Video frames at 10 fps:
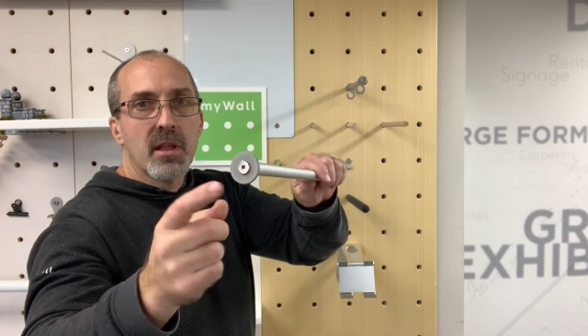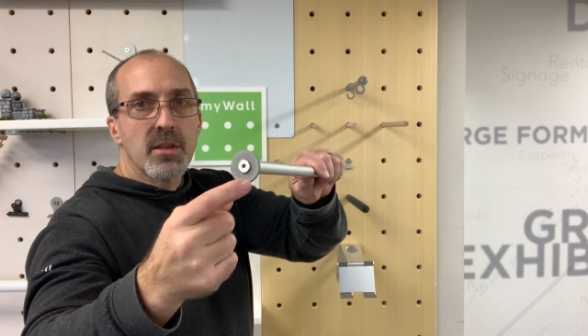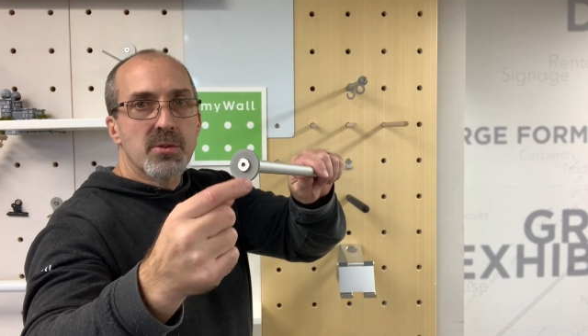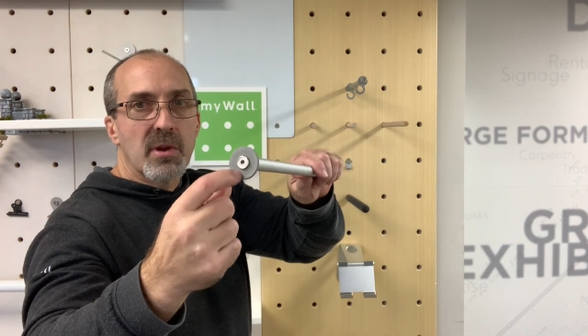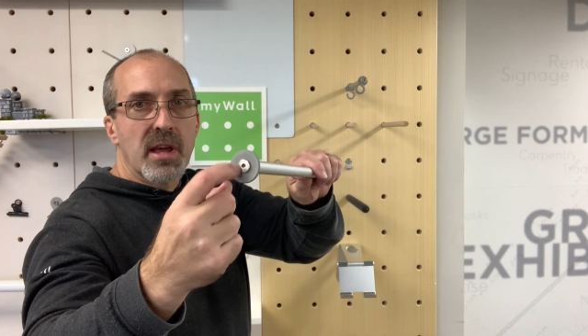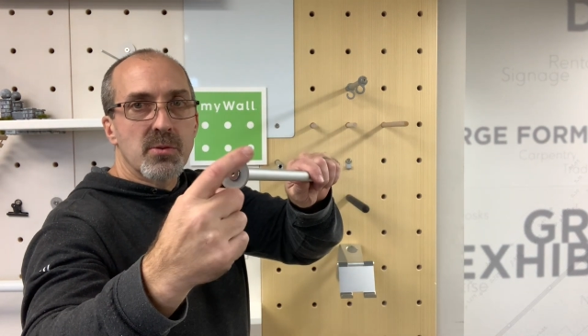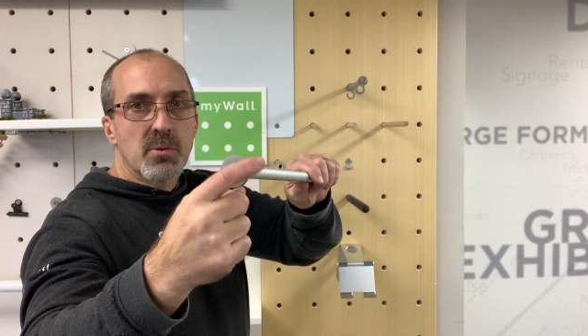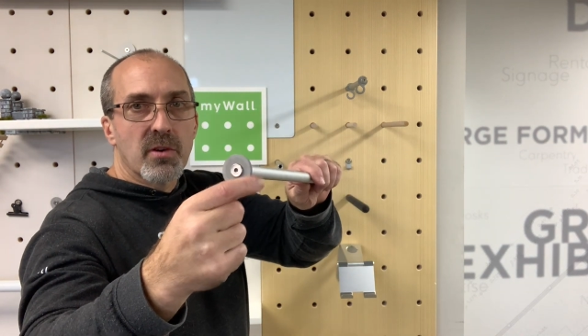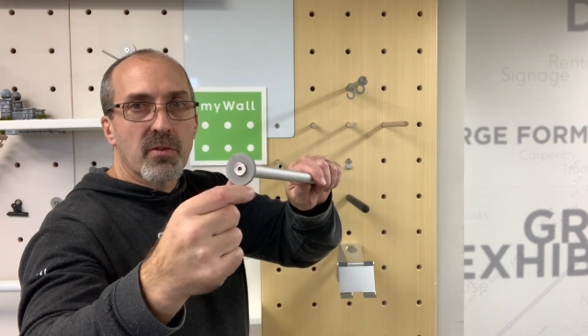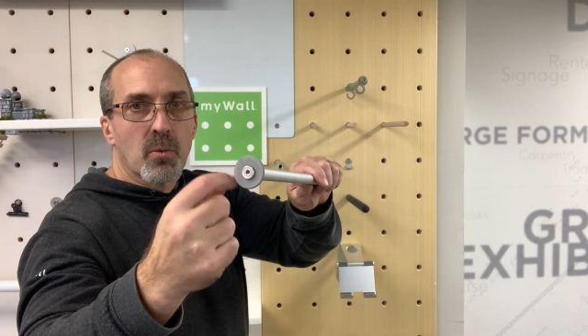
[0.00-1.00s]
This one has
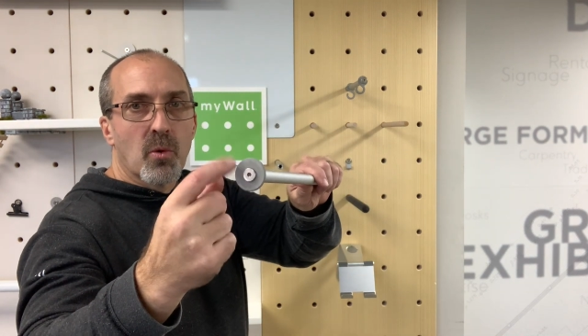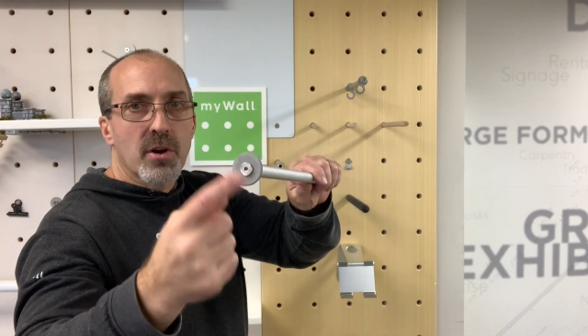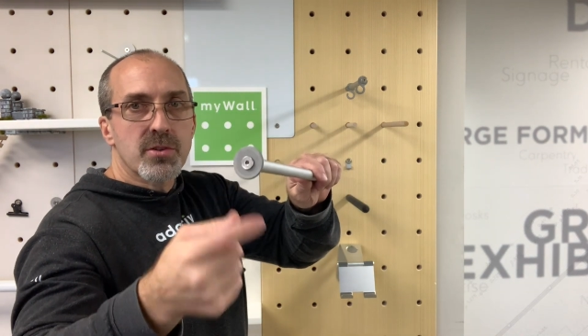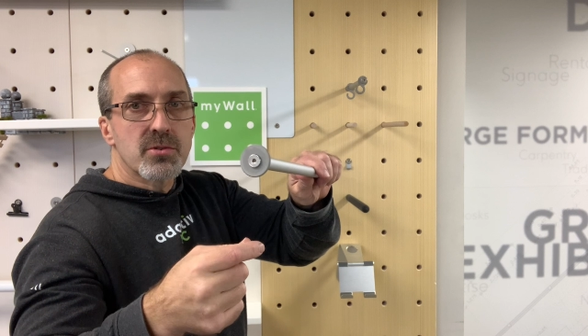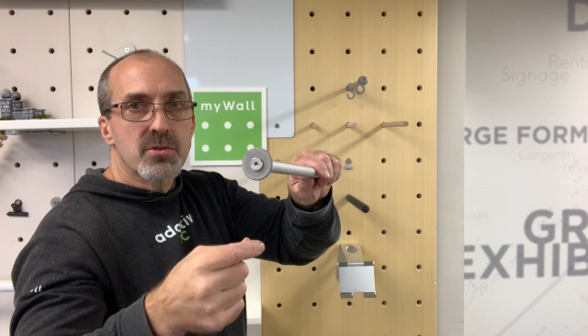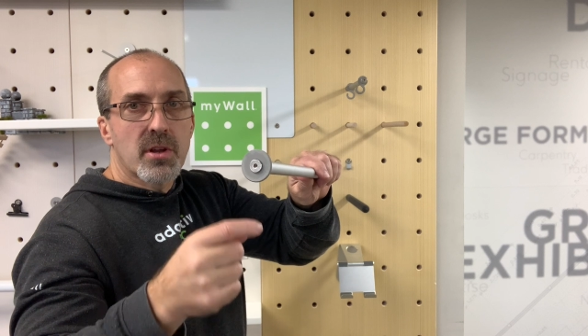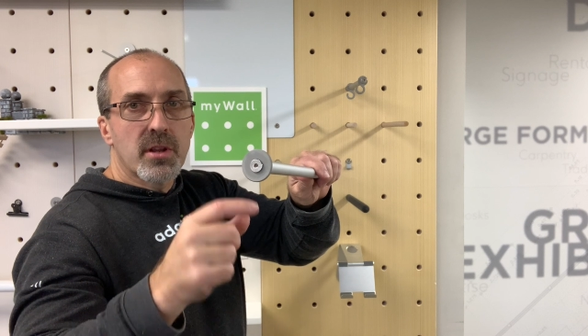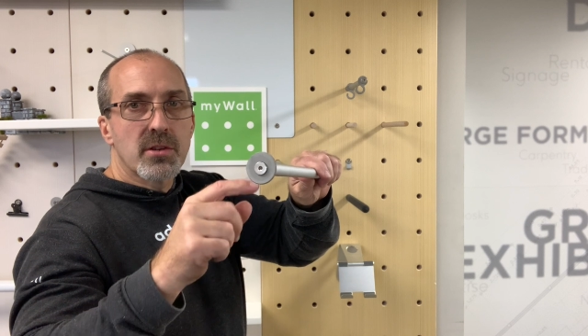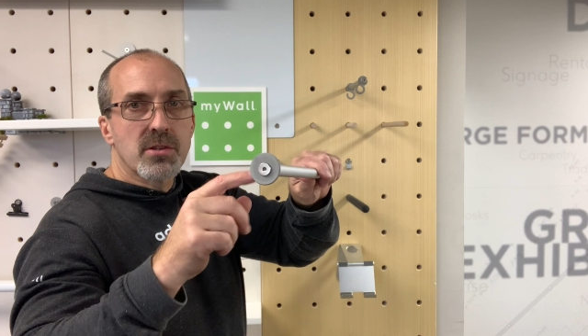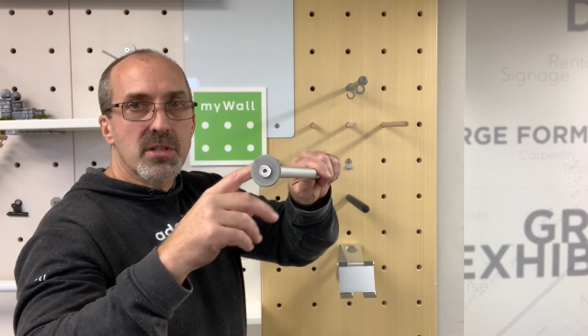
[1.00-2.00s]
one of our washers on
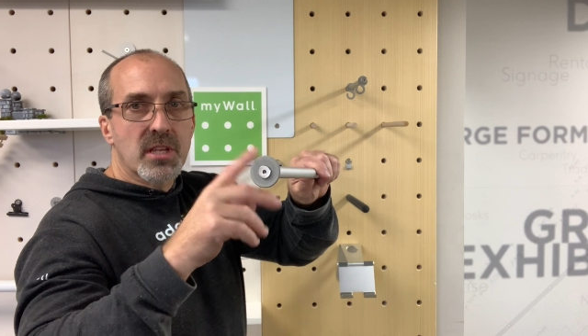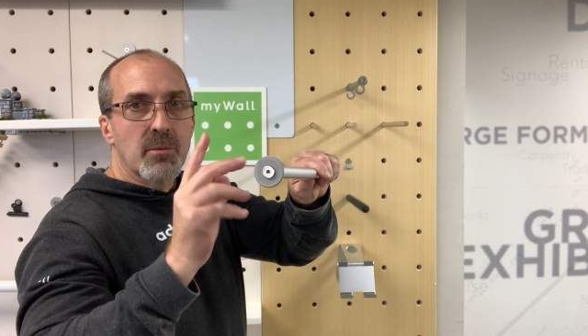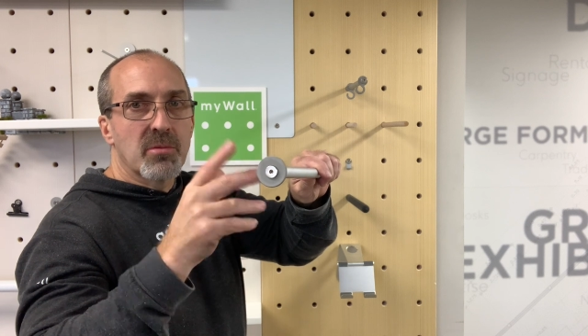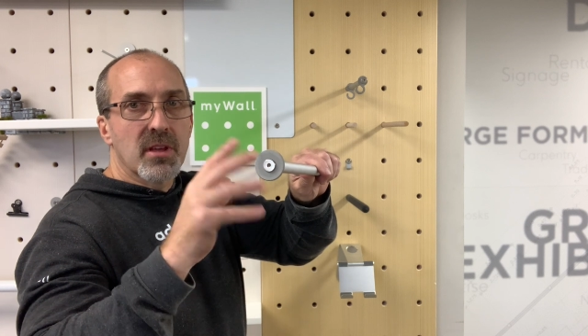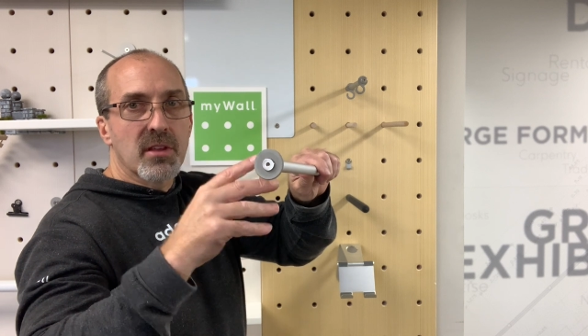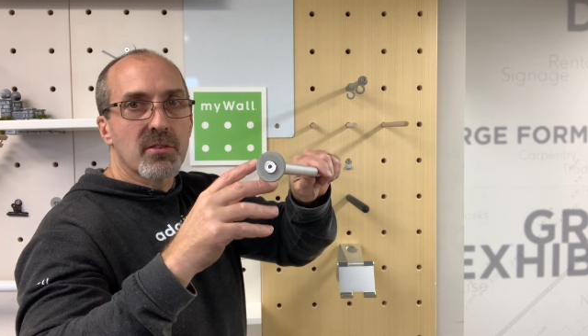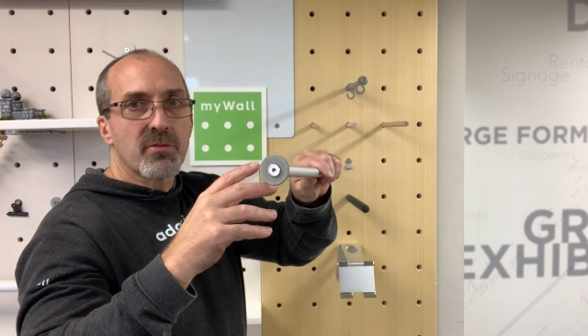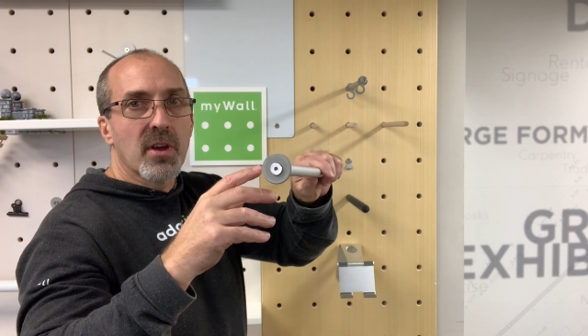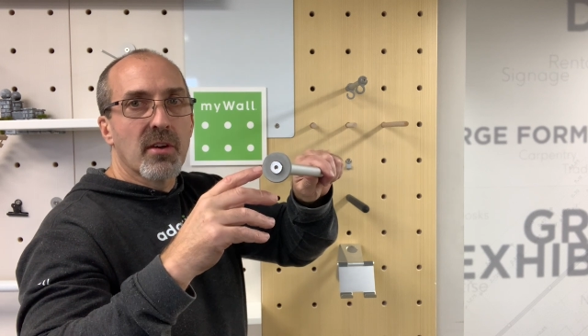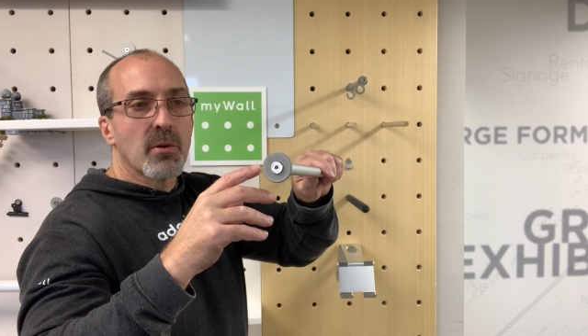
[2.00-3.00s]
it, just to keep things, if
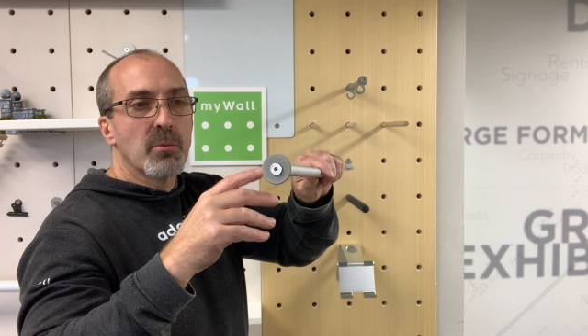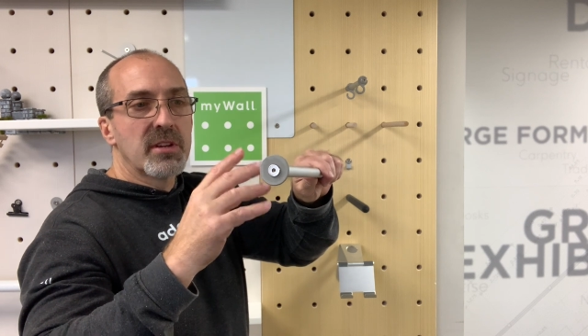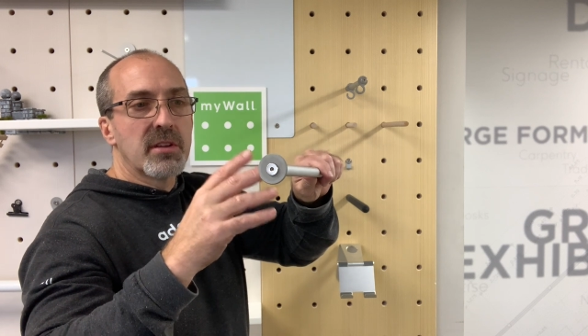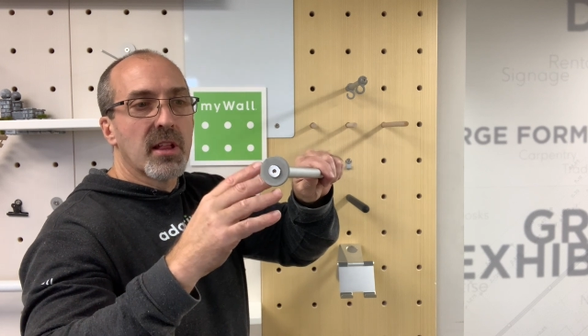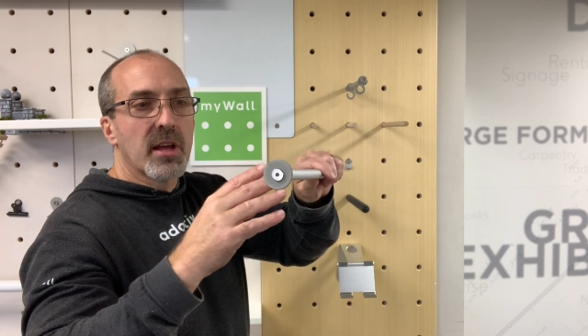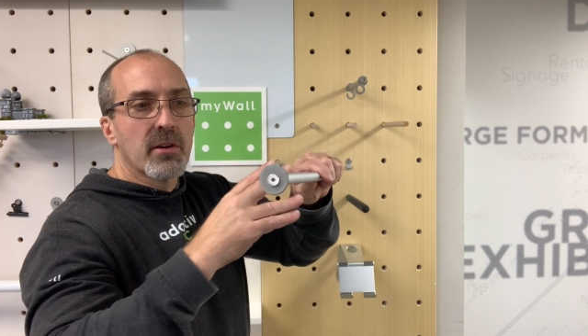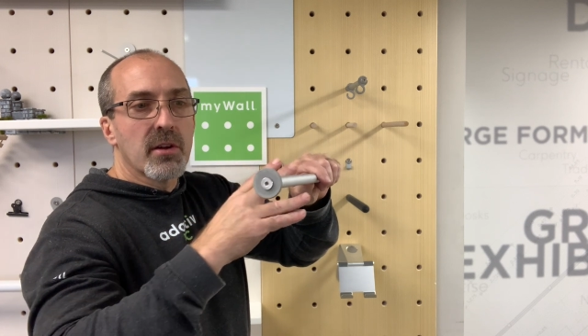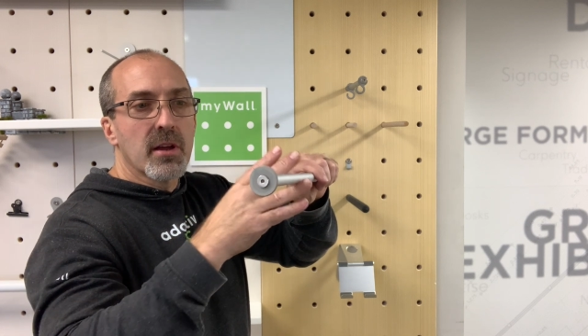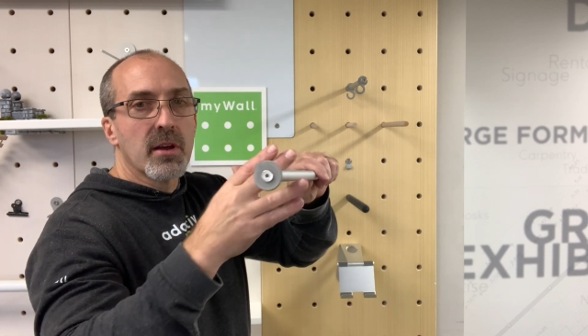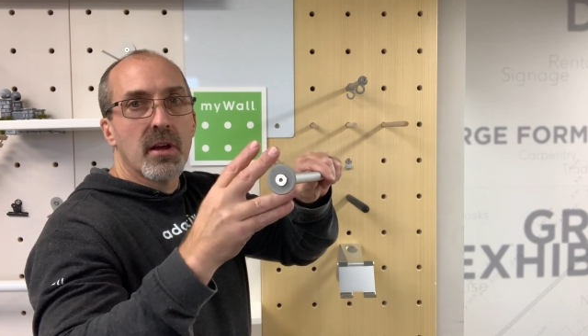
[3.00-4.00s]
you have a retail area,